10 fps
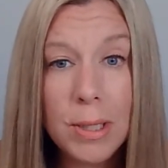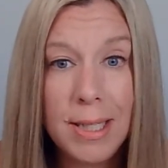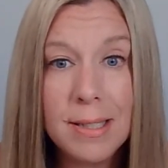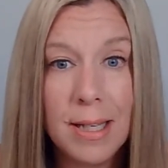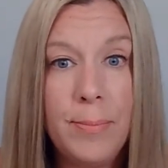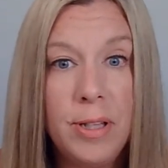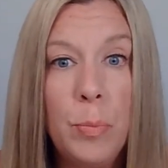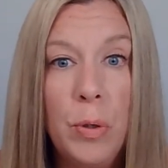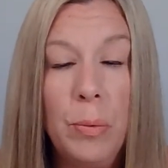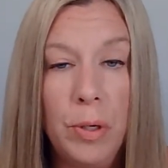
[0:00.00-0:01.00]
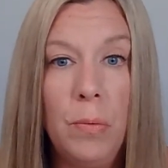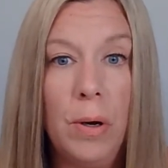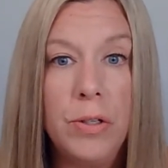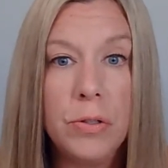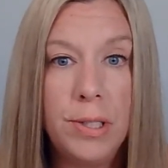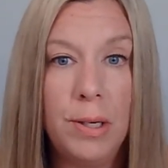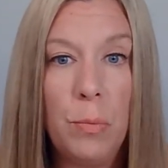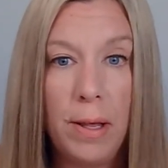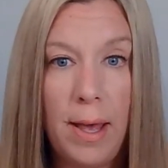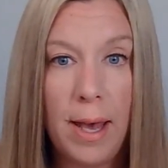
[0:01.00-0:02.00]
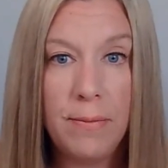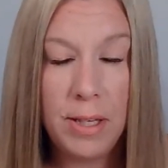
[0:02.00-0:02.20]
least come to the point where you understand why they have